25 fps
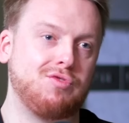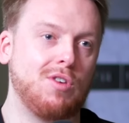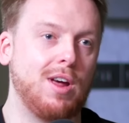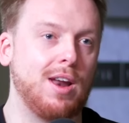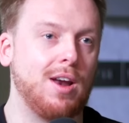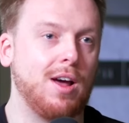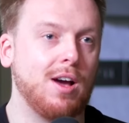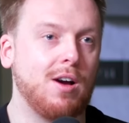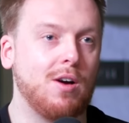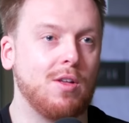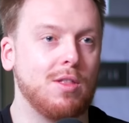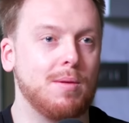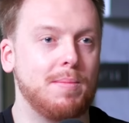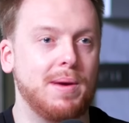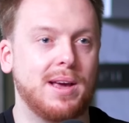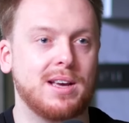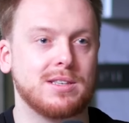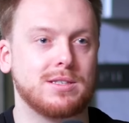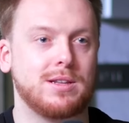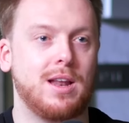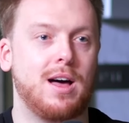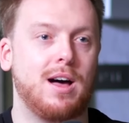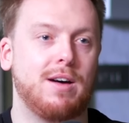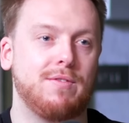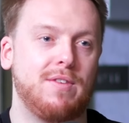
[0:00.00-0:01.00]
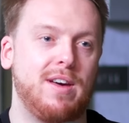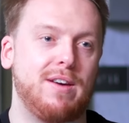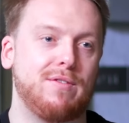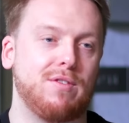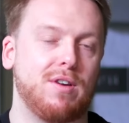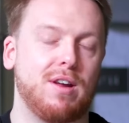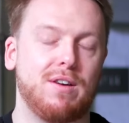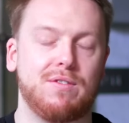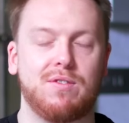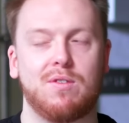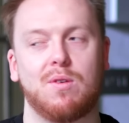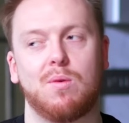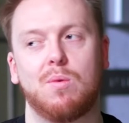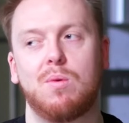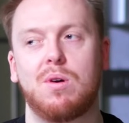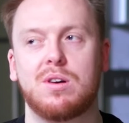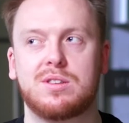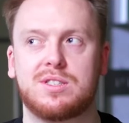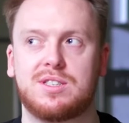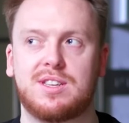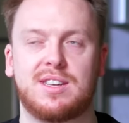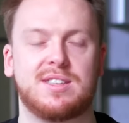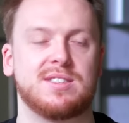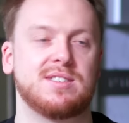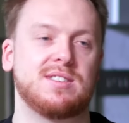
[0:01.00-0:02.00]
and I got the biggest laugh ever. And I thought,
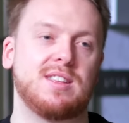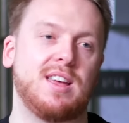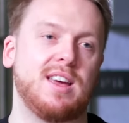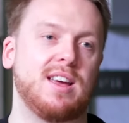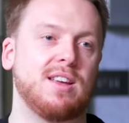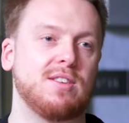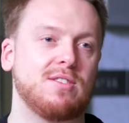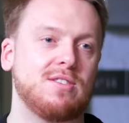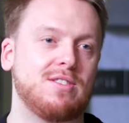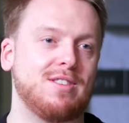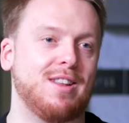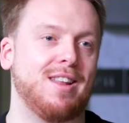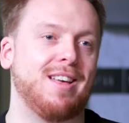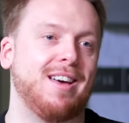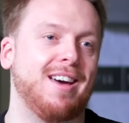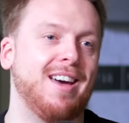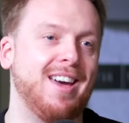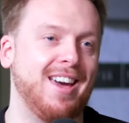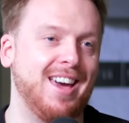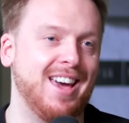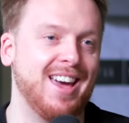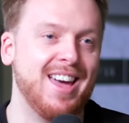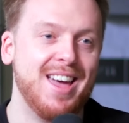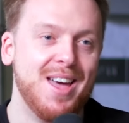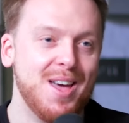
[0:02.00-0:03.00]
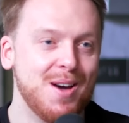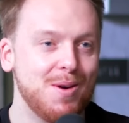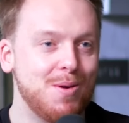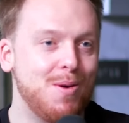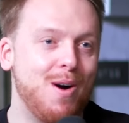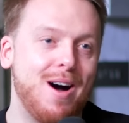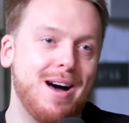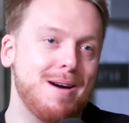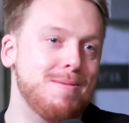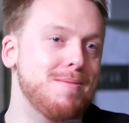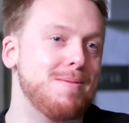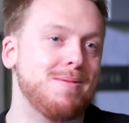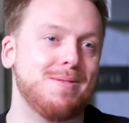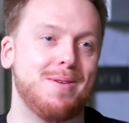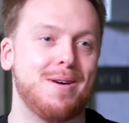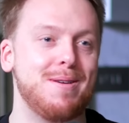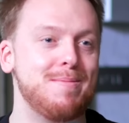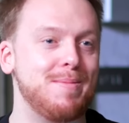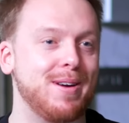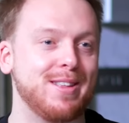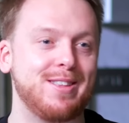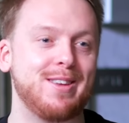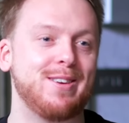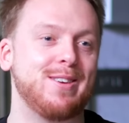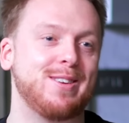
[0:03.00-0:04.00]
what is this? Like, what what
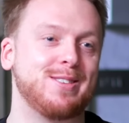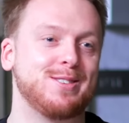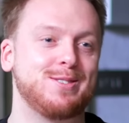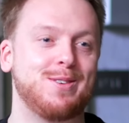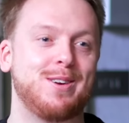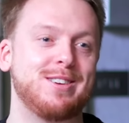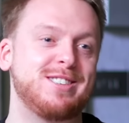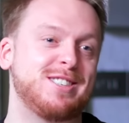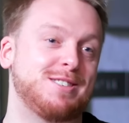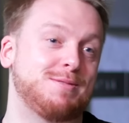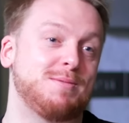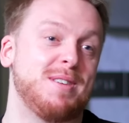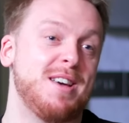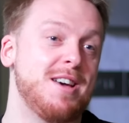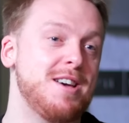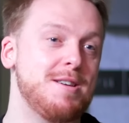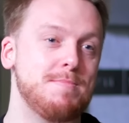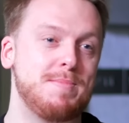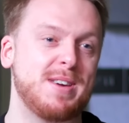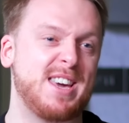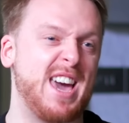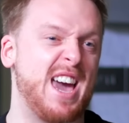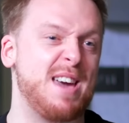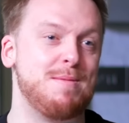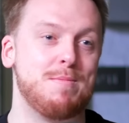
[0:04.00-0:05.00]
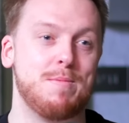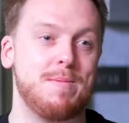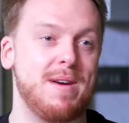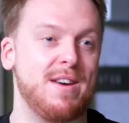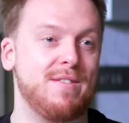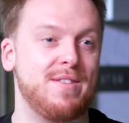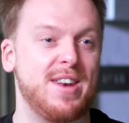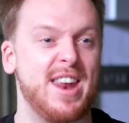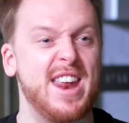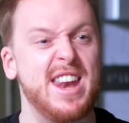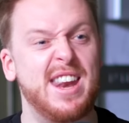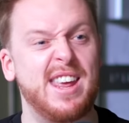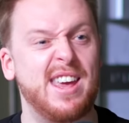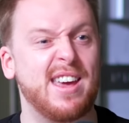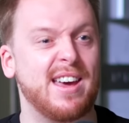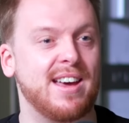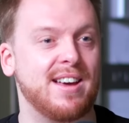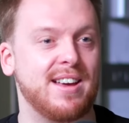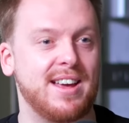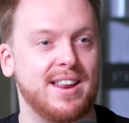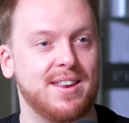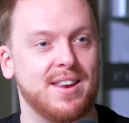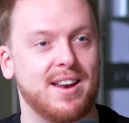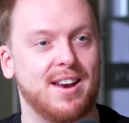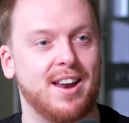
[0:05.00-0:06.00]
am I doing? So I just became a bit of an idiot
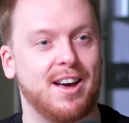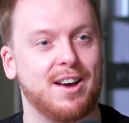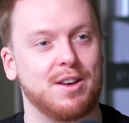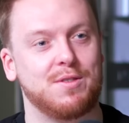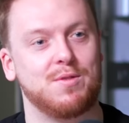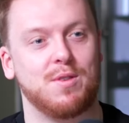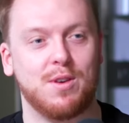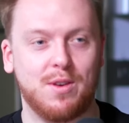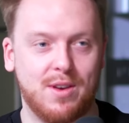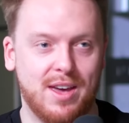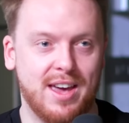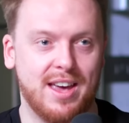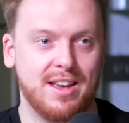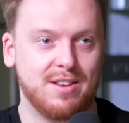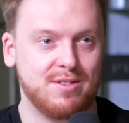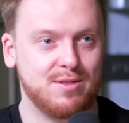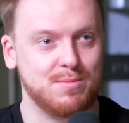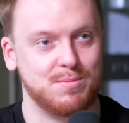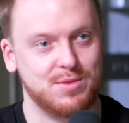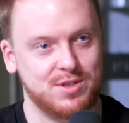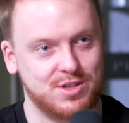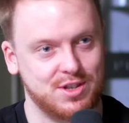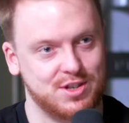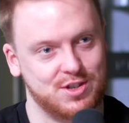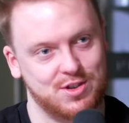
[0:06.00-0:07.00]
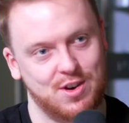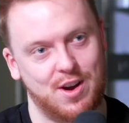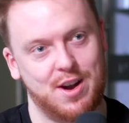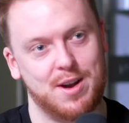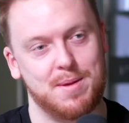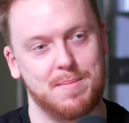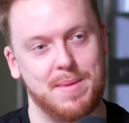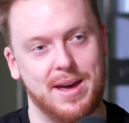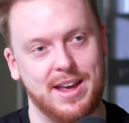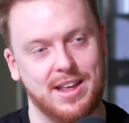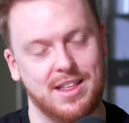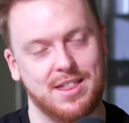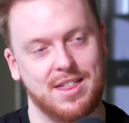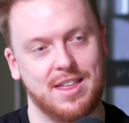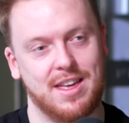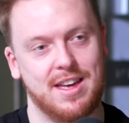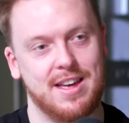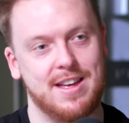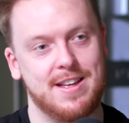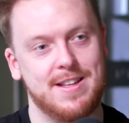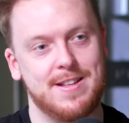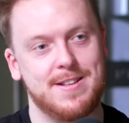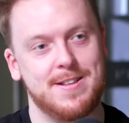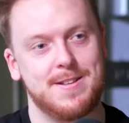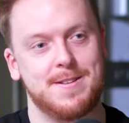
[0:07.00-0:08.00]
in the last few years and was just trying to make the
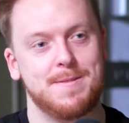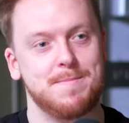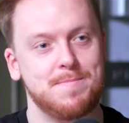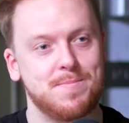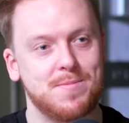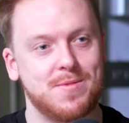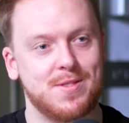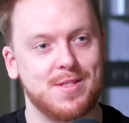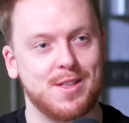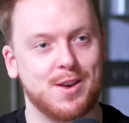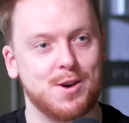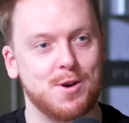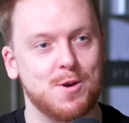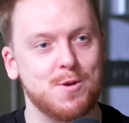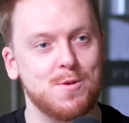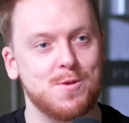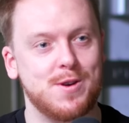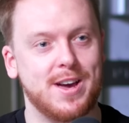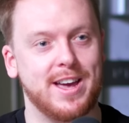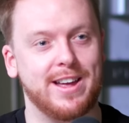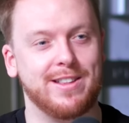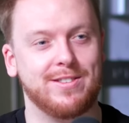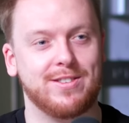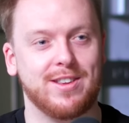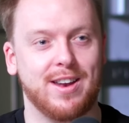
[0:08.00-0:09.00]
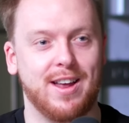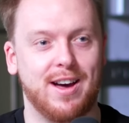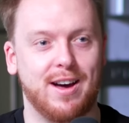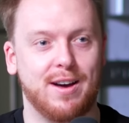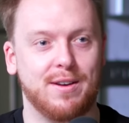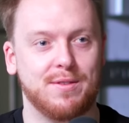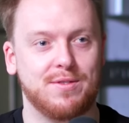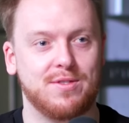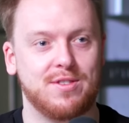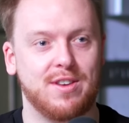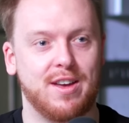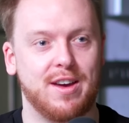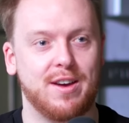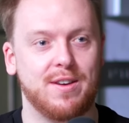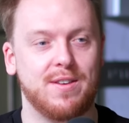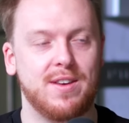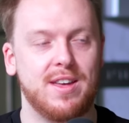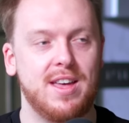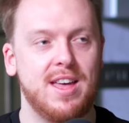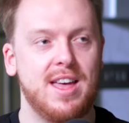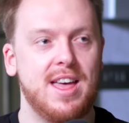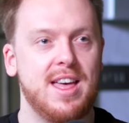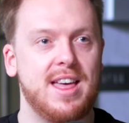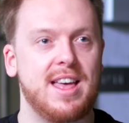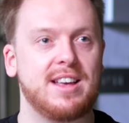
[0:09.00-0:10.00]
the cool kids laugh. So
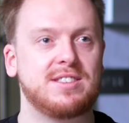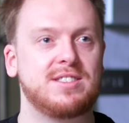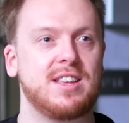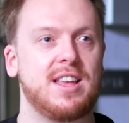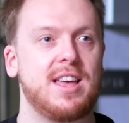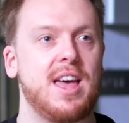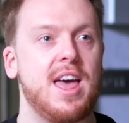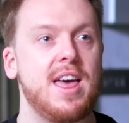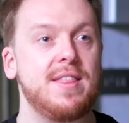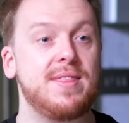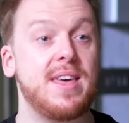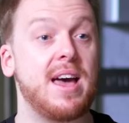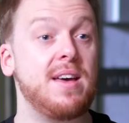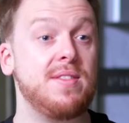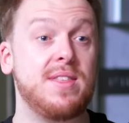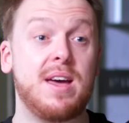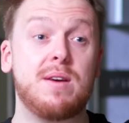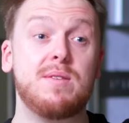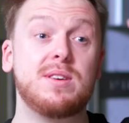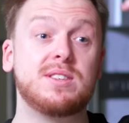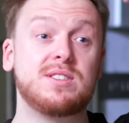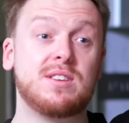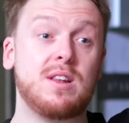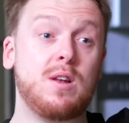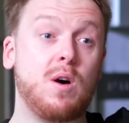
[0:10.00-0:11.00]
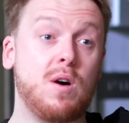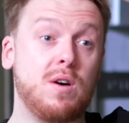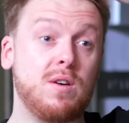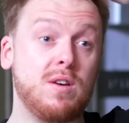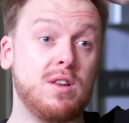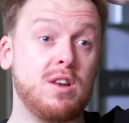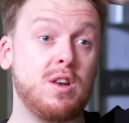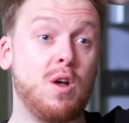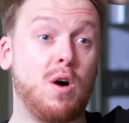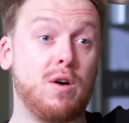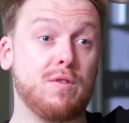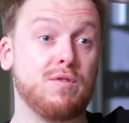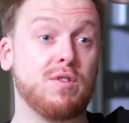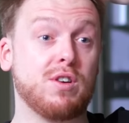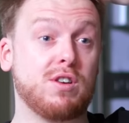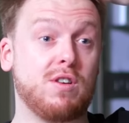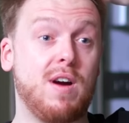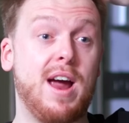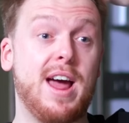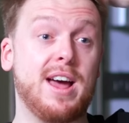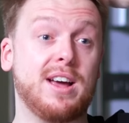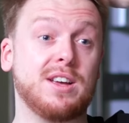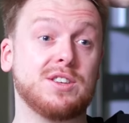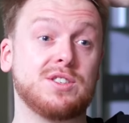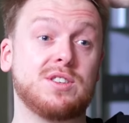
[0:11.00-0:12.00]
there's a, there, there is a lot lot of
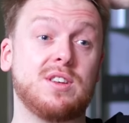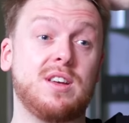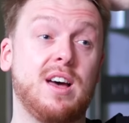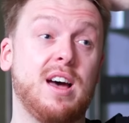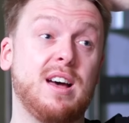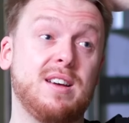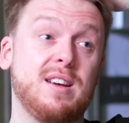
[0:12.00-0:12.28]
regret